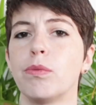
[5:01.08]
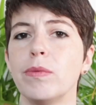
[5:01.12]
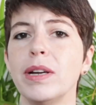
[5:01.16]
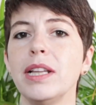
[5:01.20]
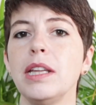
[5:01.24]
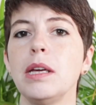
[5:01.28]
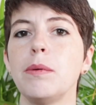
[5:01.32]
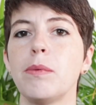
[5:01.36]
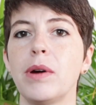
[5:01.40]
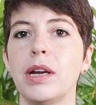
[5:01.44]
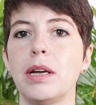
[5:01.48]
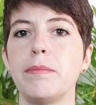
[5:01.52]
you
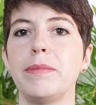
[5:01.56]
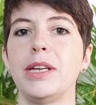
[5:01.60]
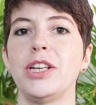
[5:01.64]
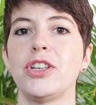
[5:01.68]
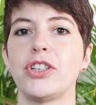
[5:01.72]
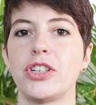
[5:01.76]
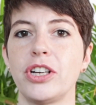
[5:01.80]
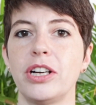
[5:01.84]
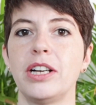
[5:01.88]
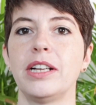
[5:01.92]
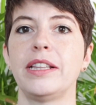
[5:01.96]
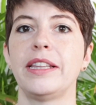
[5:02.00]
really want to make
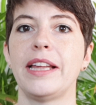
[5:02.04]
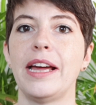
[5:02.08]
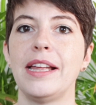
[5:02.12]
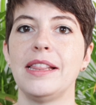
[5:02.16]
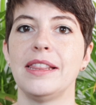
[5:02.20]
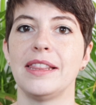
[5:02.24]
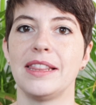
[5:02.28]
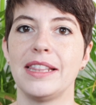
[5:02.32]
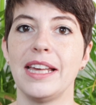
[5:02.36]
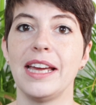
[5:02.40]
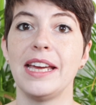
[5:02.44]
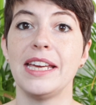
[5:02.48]
sure
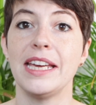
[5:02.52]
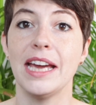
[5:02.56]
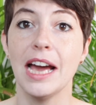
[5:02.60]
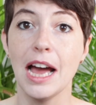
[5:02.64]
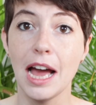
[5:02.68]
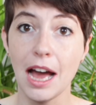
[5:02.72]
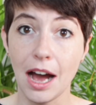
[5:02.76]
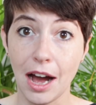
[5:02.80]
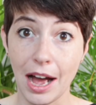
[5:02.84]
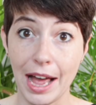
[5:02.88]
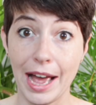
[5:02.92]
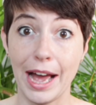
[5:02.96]
that they
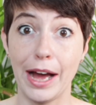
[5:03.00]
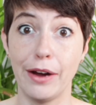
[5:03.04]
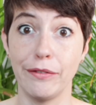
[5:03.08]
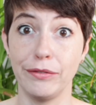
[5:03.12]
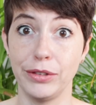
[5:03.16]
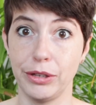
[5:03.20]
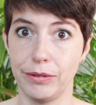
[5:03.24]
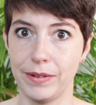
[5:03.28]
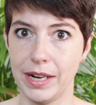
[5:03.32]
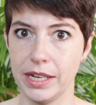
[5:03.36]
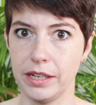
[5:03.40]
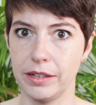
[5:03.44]

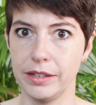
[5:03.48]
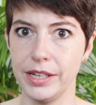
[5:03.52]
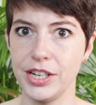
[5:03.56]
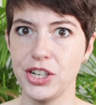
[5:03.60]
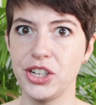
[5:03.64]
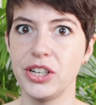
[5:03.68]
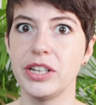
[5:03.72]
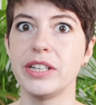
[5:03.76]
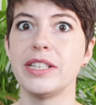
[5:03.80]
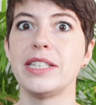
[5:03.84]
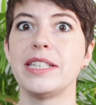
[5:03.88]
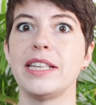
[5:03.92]
have the right
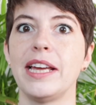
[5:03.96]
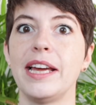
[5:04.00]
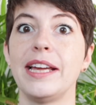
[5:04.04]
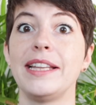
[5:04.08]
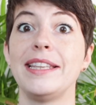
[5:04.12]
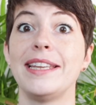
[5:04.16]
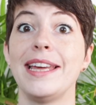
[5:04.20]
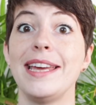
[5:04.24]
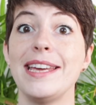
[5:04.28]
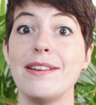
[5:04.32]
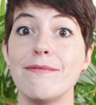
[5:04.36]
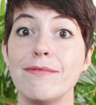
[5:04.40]
conditions
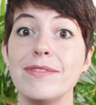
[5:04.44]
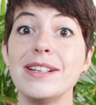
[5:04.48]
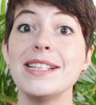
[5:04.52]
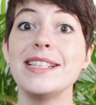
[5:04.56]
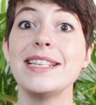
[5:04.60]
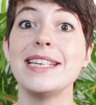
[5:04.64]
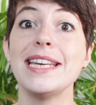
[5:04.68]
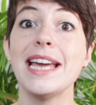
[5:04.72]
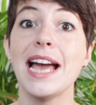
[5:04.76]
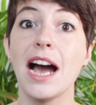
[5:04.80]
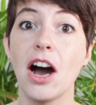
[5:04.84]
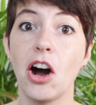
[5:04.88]
and they
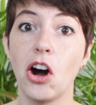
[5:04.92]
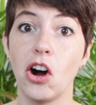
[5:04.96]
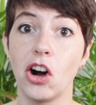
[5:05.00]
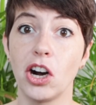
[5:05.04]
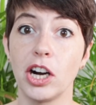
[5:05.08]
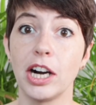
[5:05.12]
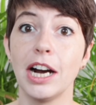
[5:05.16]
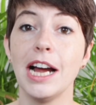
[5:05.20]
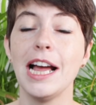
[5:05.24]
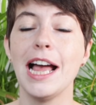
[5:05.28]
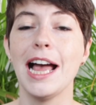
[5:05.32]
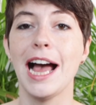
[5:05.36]
really
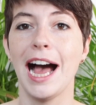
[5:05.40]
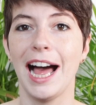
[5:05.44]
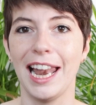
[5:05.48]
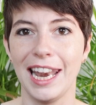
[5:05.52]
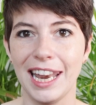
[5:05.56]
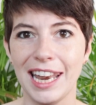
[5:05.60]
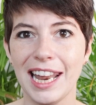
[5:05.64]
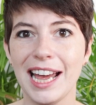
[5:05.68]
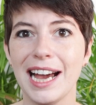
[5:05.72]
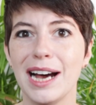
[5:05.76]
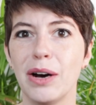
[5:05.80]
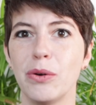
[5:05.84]
are
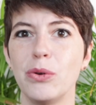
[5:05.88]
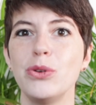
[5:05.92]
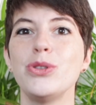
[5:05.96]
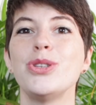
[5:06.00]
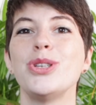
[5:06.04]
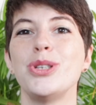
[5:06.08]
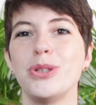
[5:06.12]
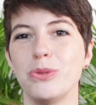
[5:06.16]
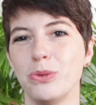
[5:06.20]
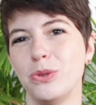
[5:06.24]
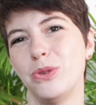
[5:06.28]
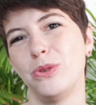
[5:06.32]

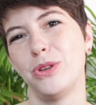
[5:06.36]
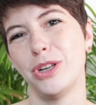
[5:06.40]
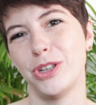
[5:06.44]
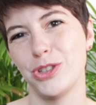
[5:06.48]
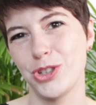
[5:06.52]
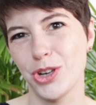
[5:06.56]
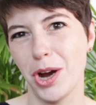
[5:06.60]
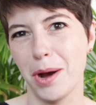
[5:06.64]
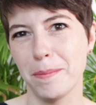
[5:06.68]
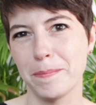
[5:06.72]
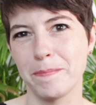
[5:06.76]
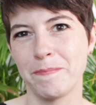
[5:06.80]
allowed to do their
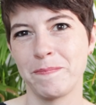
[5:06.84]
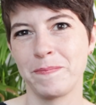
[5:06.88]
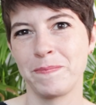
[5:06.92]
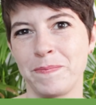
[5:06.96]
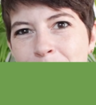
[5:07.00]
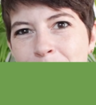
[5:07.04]
job.